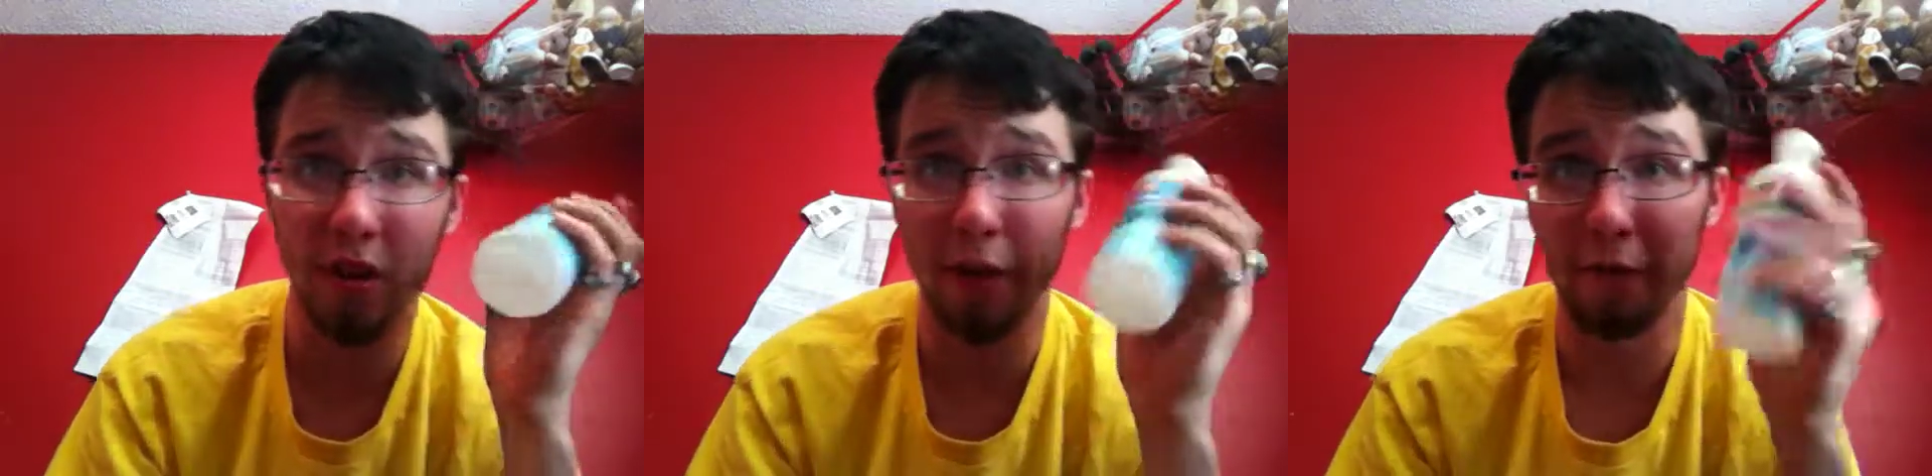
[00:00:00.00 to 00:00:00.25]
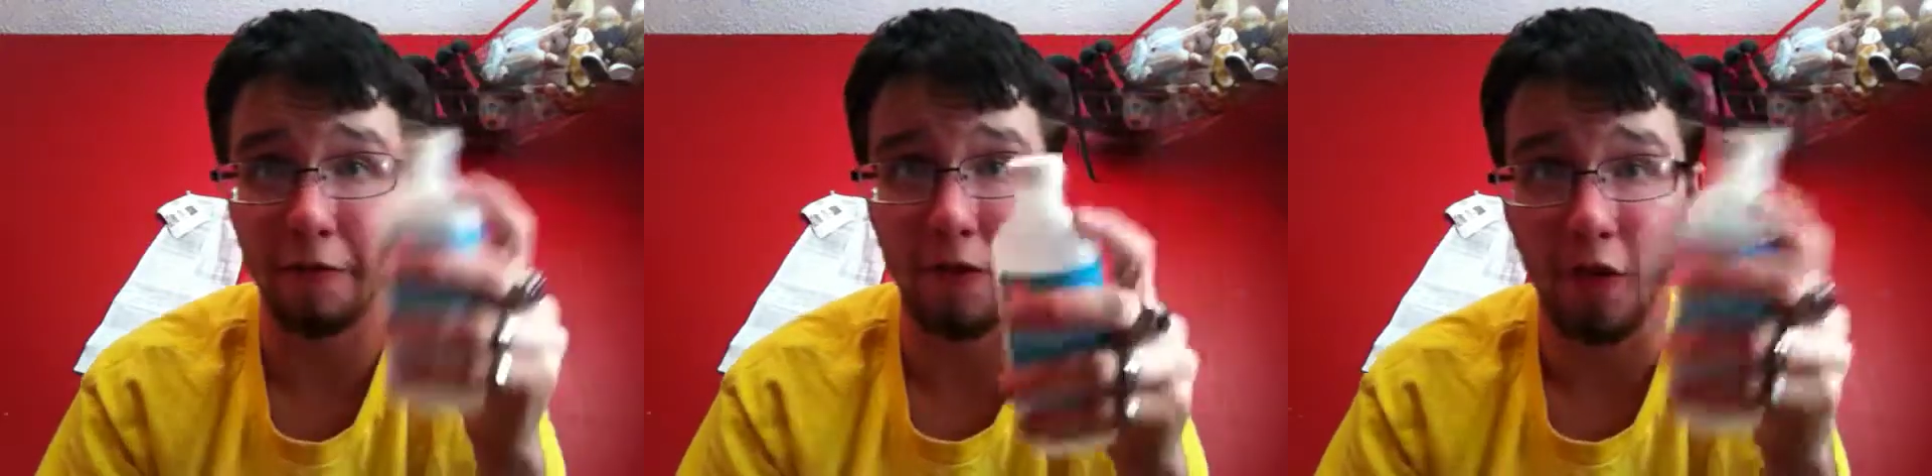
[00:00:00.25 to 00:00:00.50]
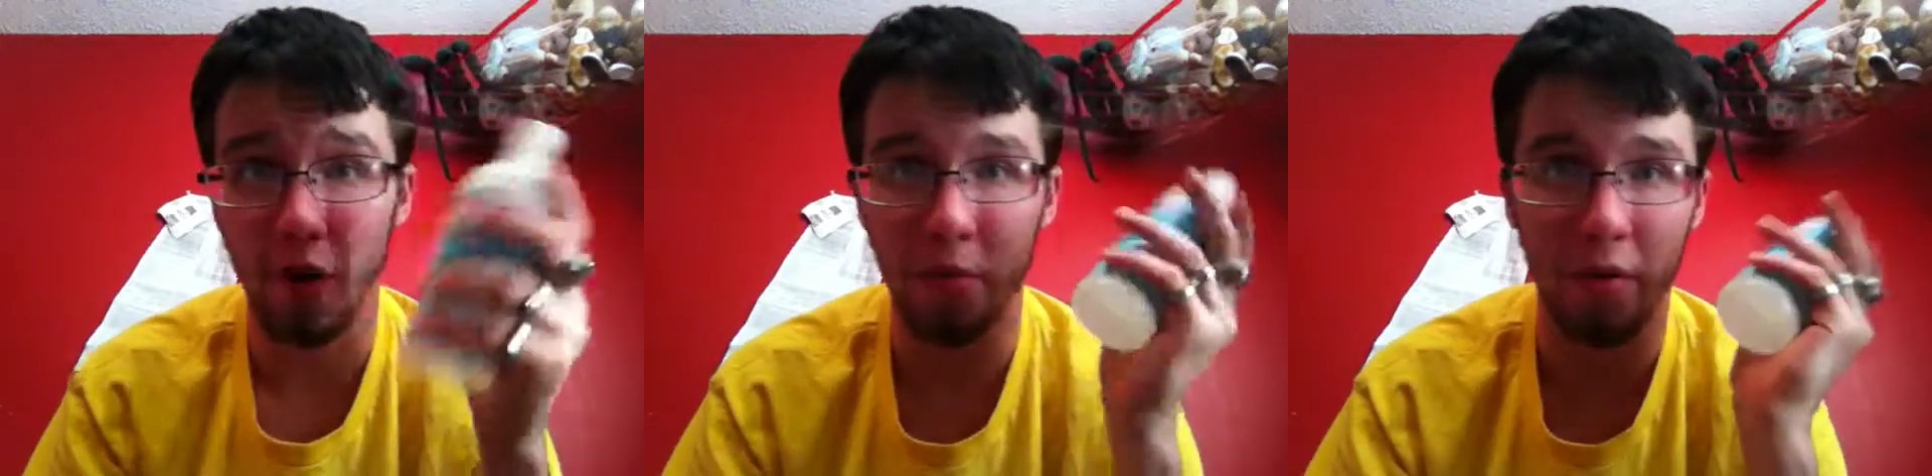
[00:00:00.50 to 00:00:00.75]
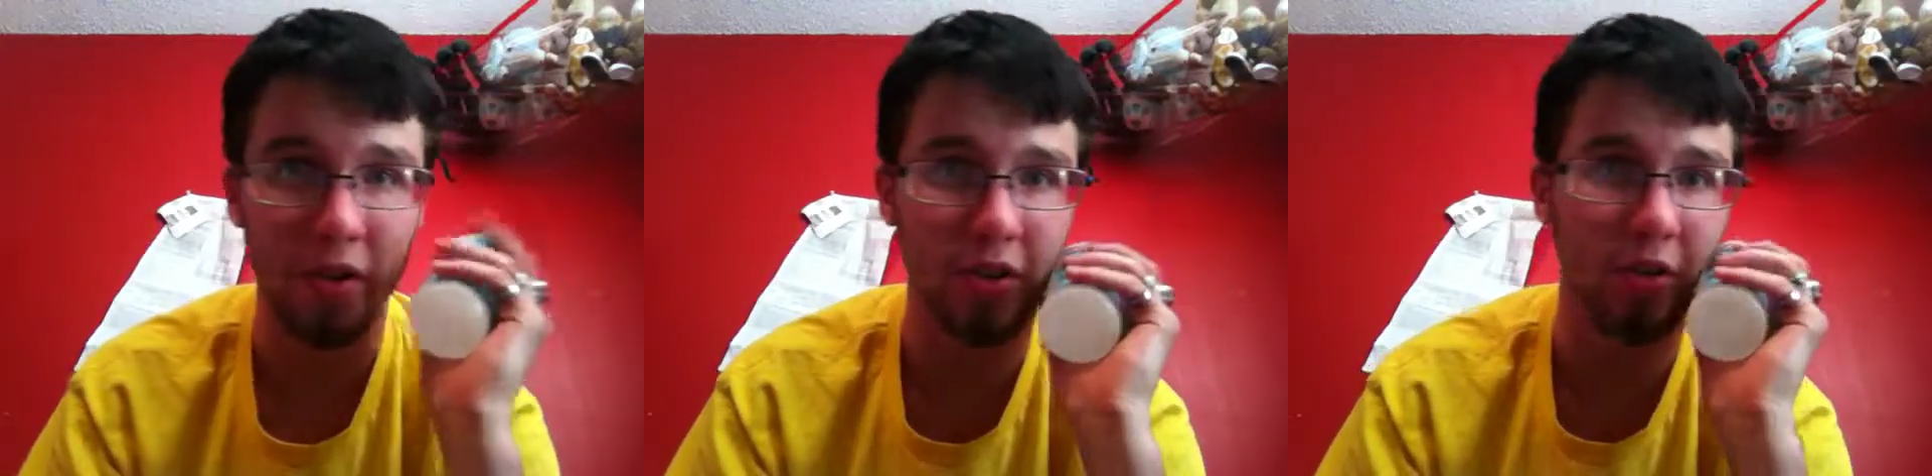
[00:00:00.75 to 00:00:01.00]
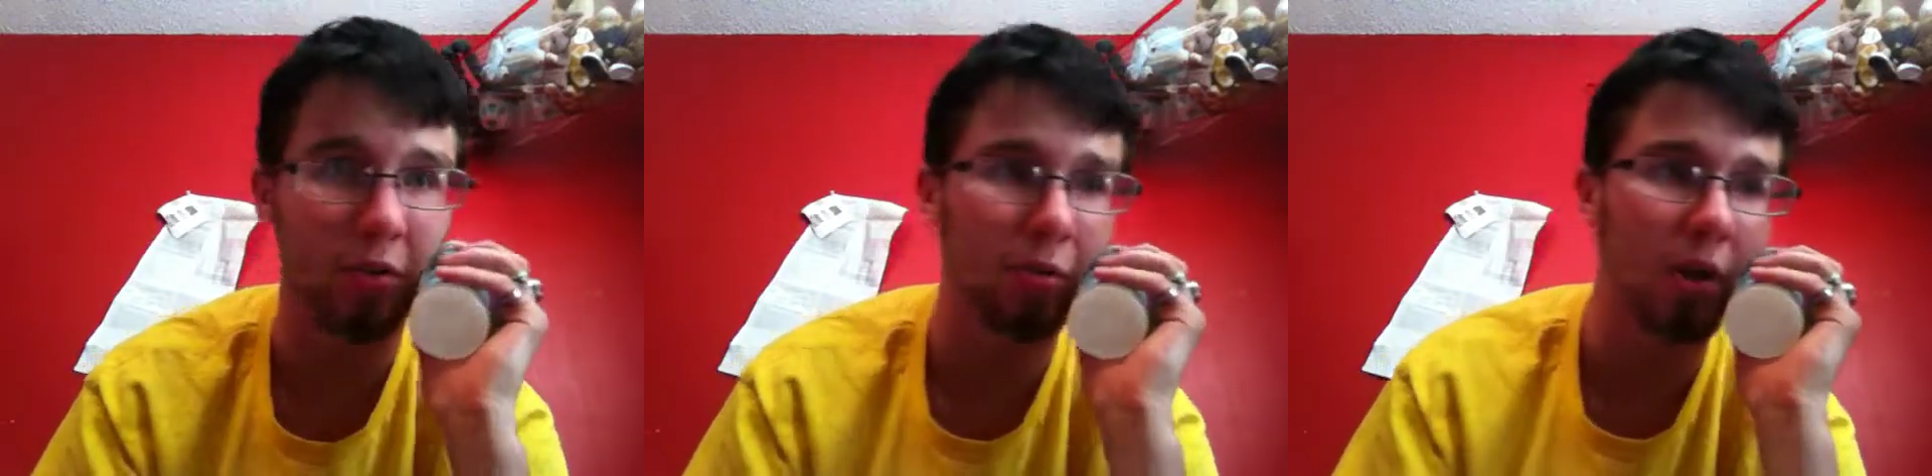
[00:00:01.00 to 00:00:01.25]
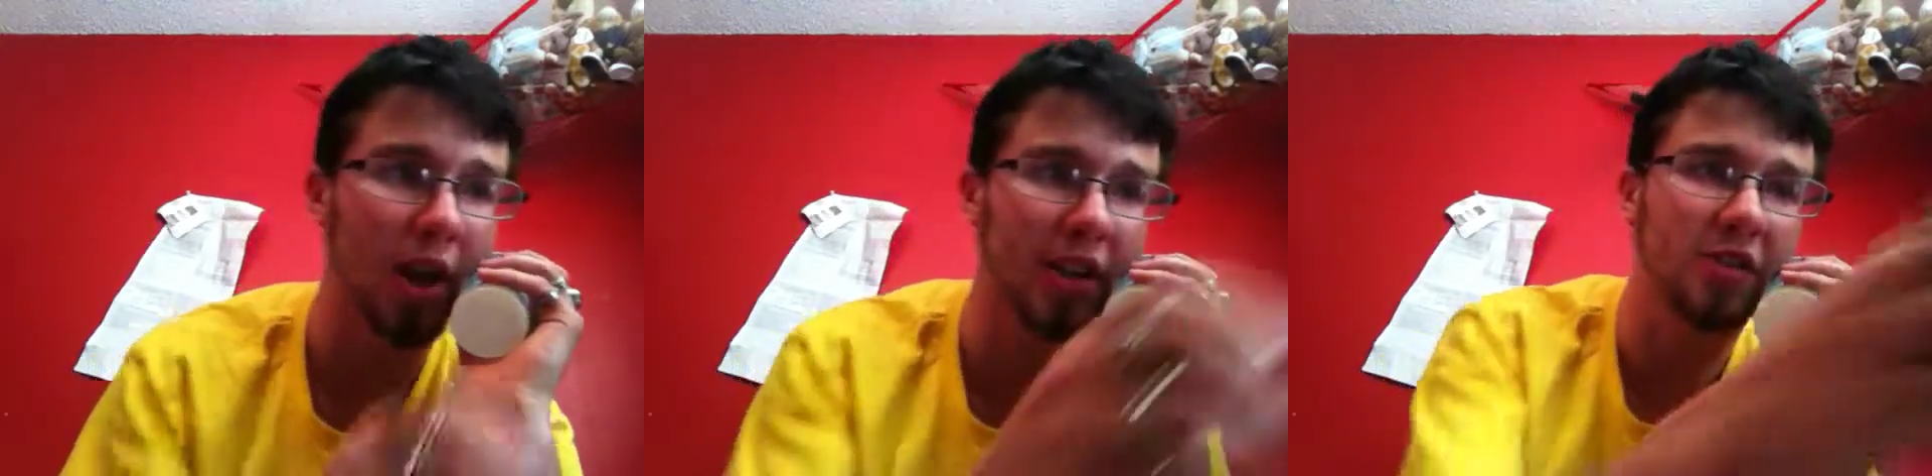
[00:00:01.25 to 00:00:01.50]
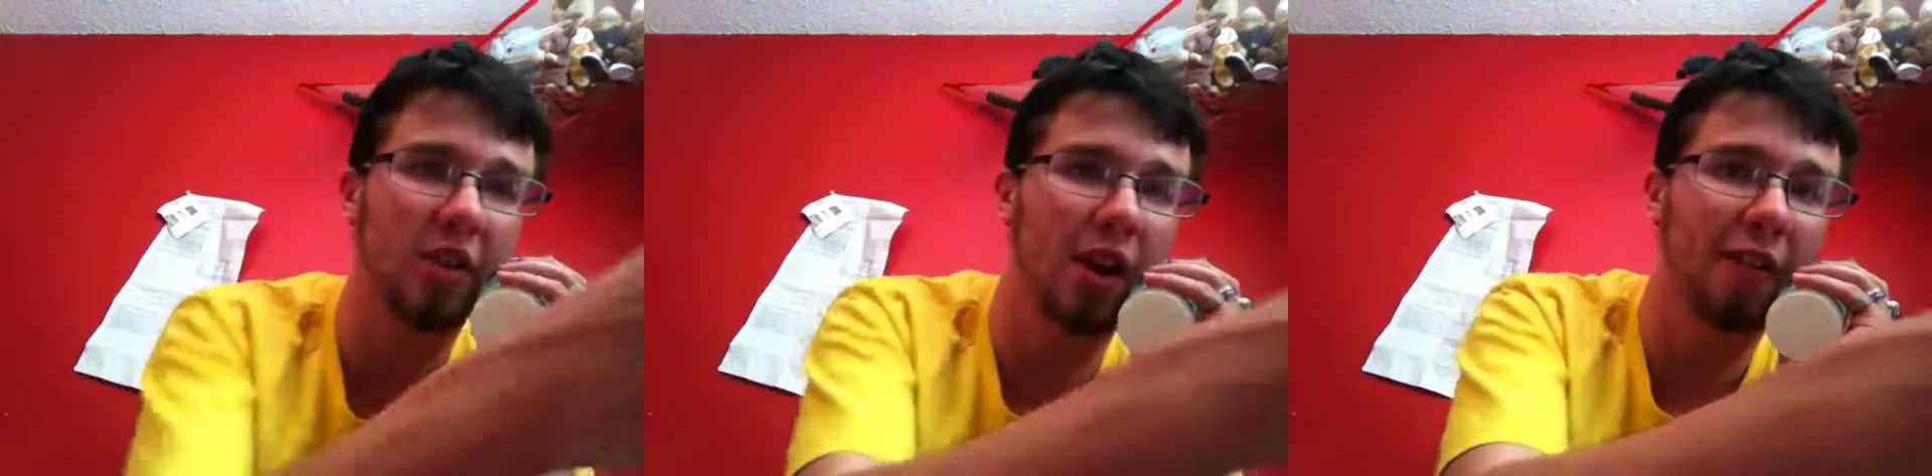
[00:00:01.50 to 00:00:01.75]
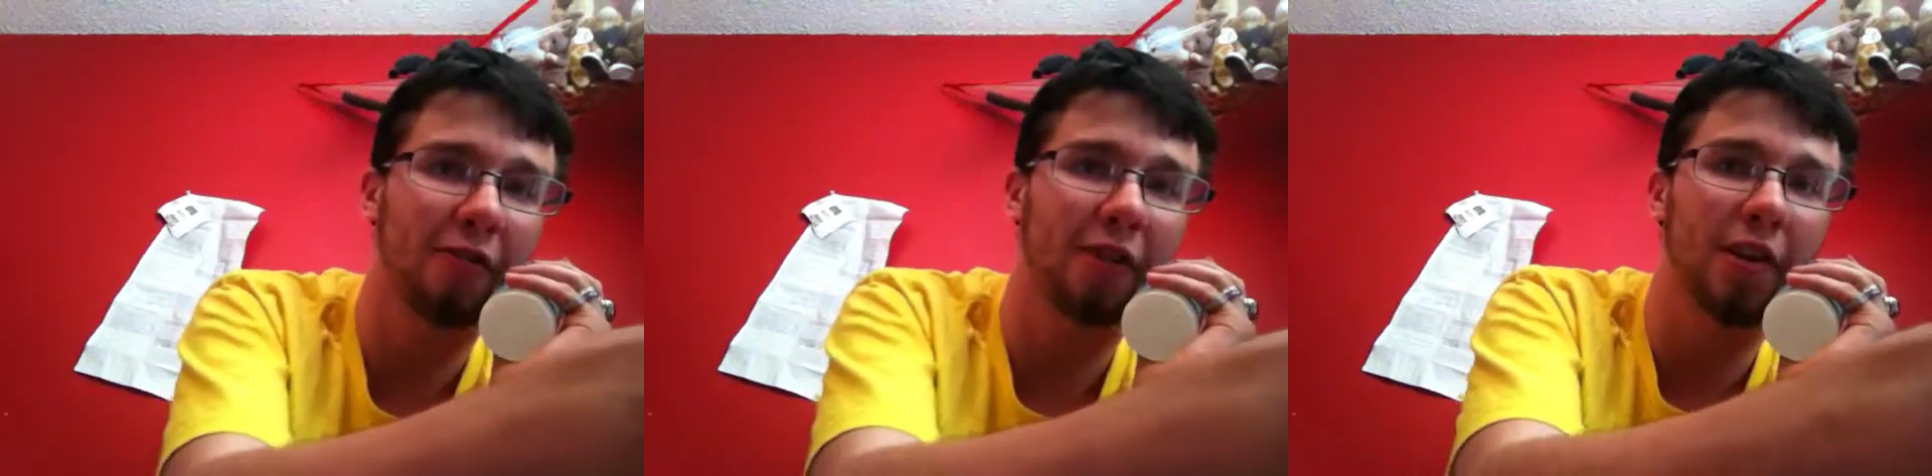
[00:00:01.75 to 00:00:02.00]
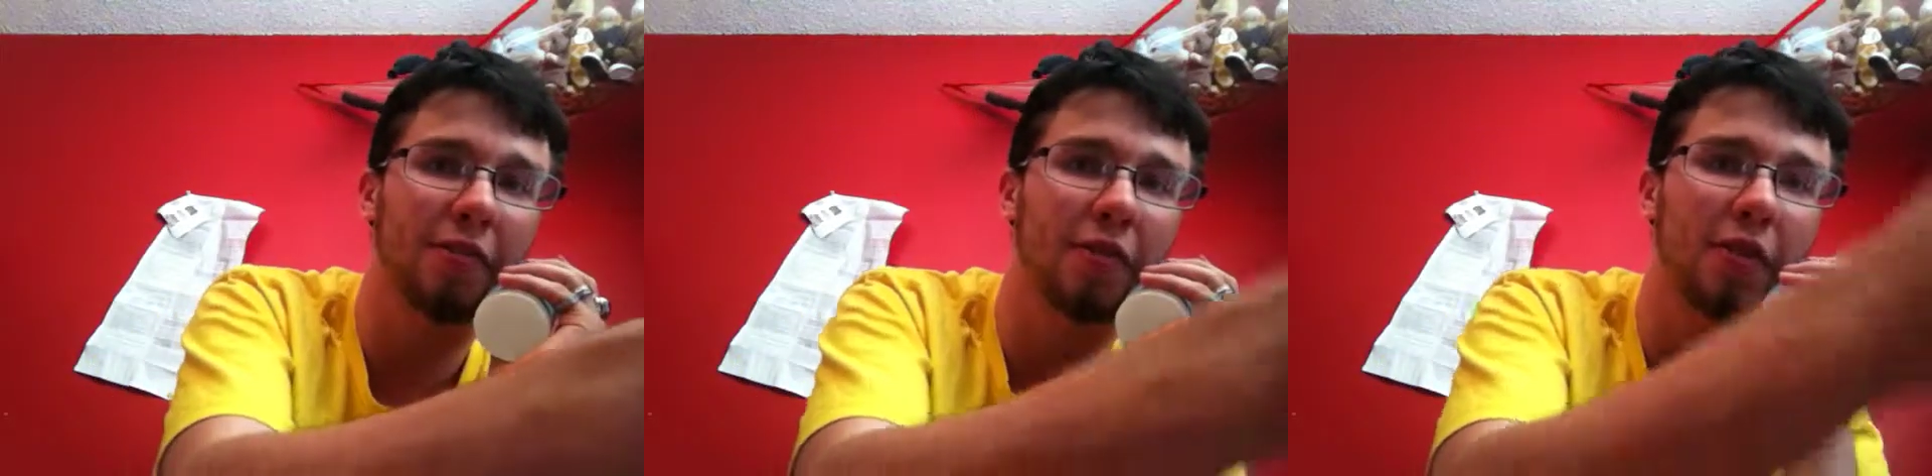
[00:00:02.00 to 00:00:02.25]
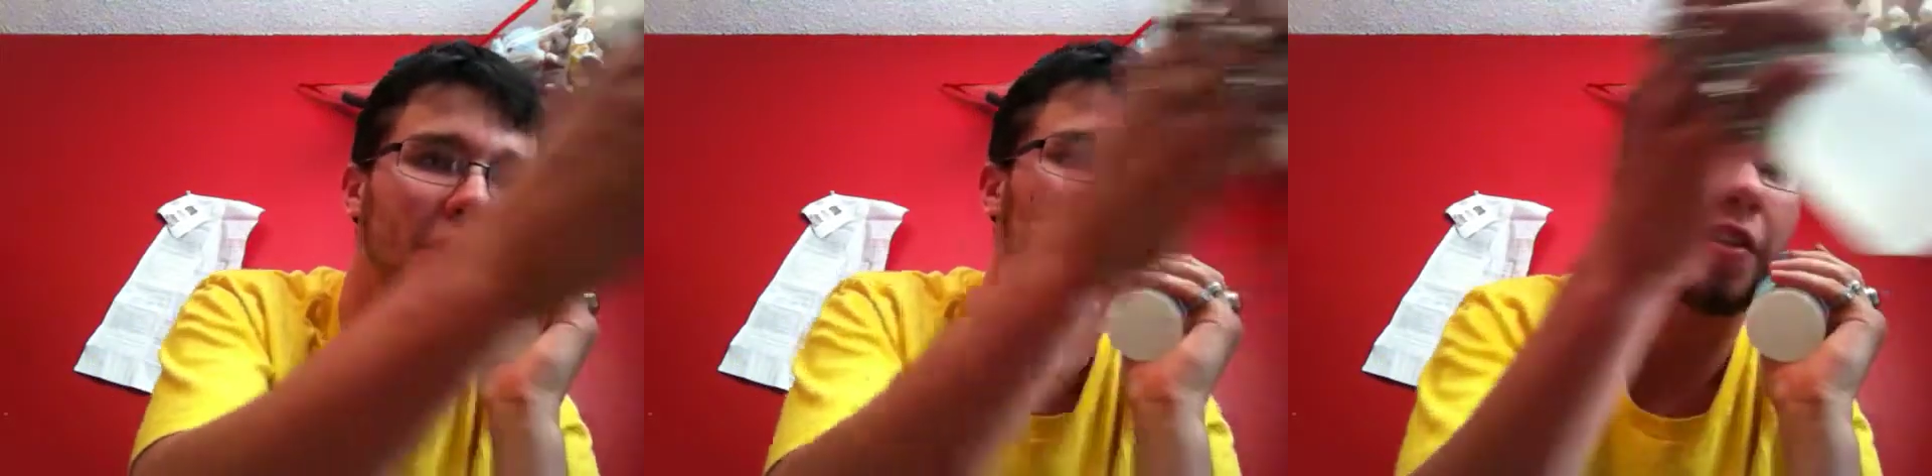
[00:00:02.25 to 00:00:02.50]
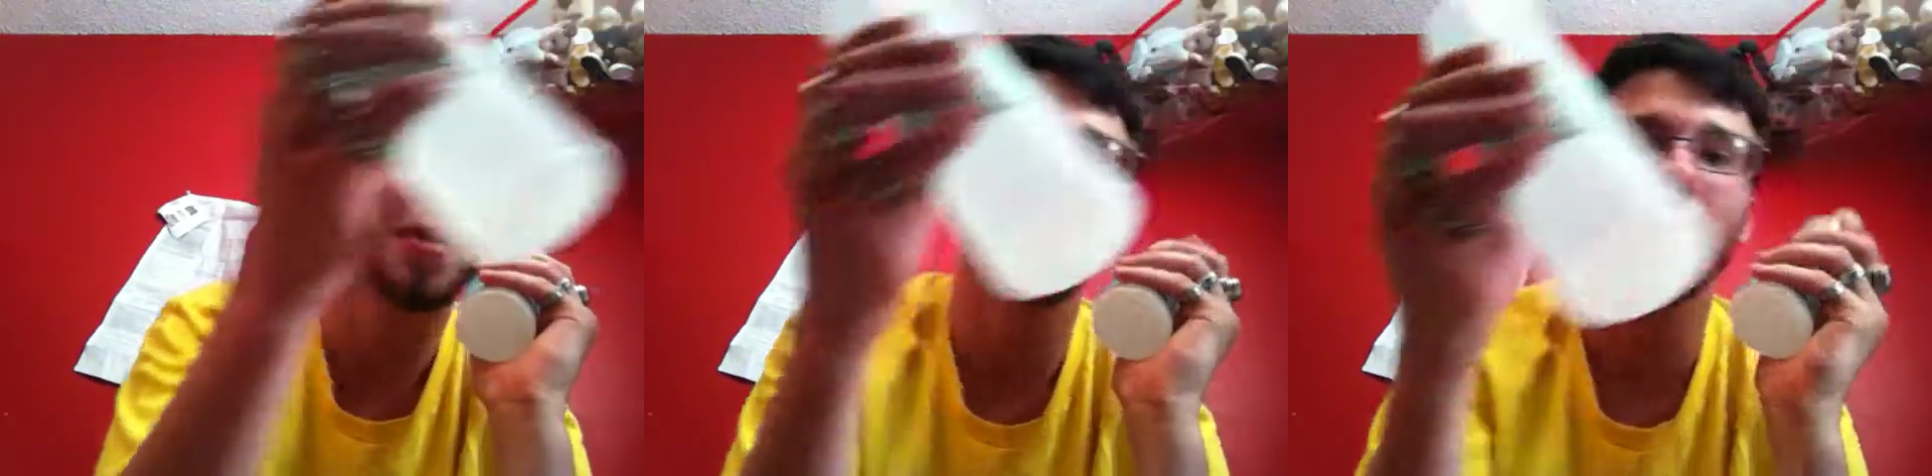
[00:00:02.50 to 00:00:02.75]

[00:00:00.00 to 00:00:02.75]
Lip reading: if you're a person who likes to have flavor in their vapor.